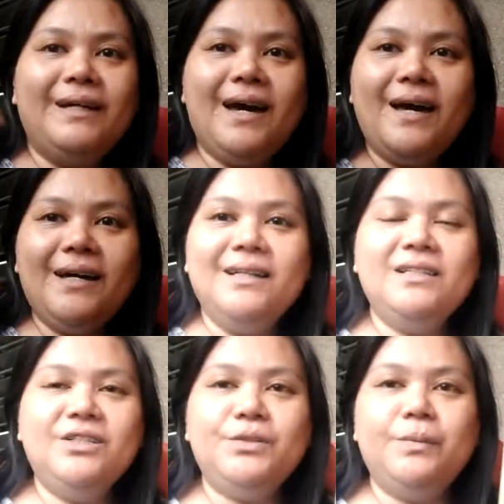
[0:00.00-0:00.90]
guys,
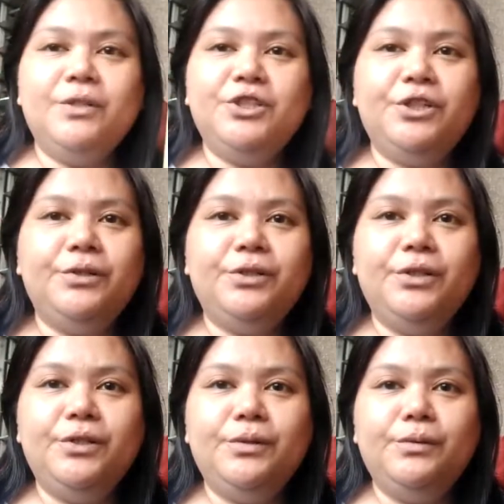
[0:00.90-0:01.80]
just wanna share with
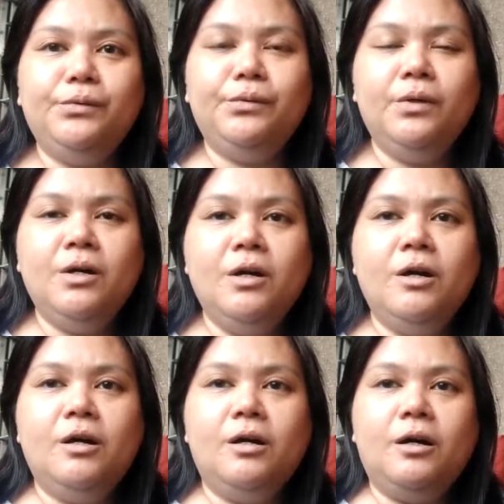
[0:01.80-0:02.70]
you
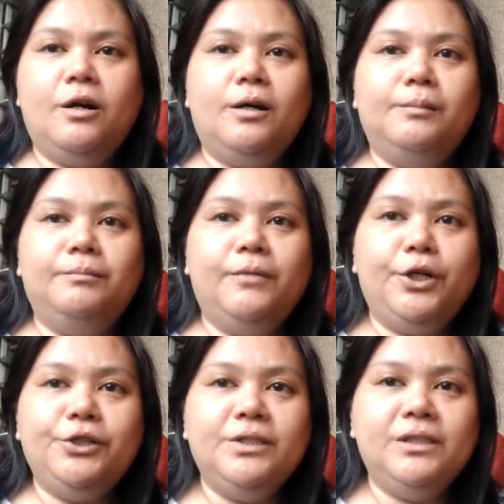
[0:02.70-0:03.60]

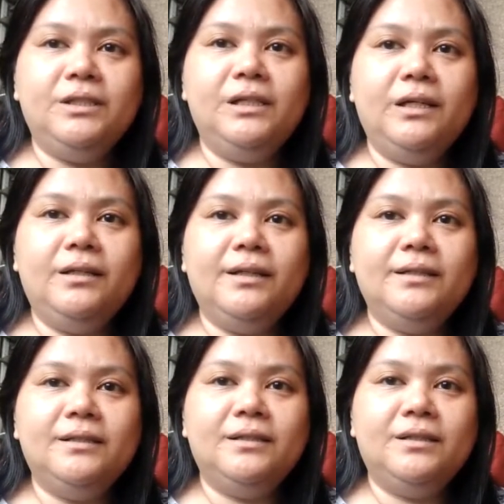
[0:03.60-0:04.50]
Marisa's
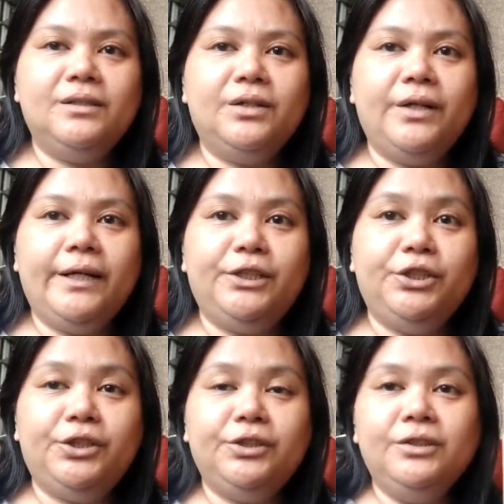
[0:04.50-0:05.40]
latest
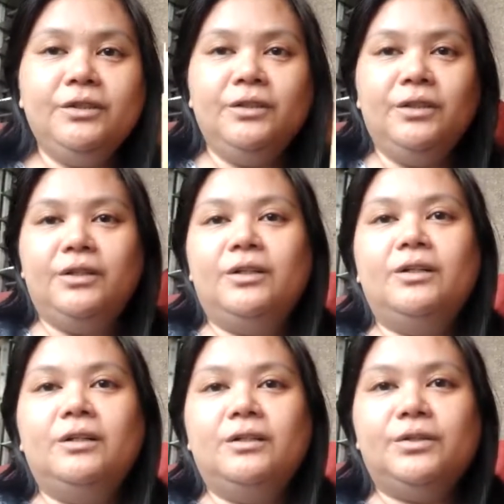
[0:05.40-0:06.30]
creation.
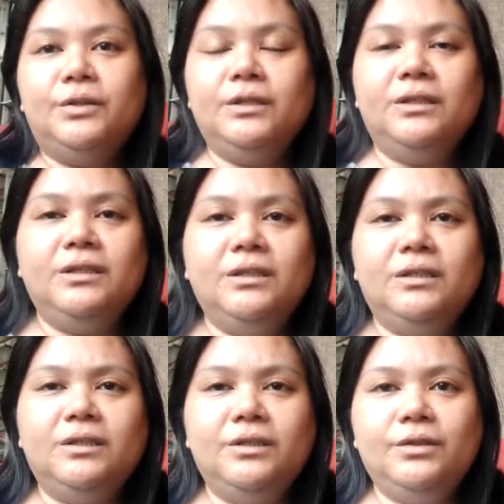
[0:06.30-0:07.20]
So this is
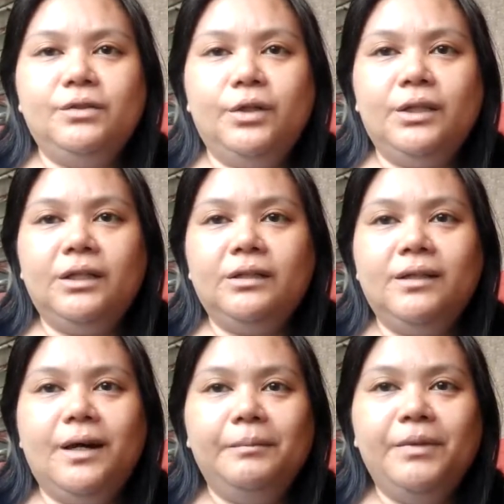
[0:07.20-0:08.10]
Notre
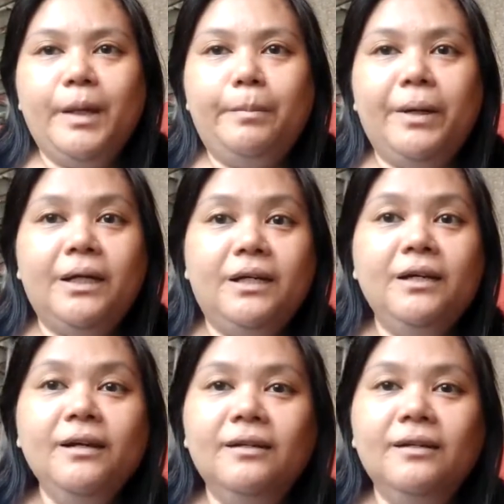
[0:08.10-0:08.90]
Dame de Paris.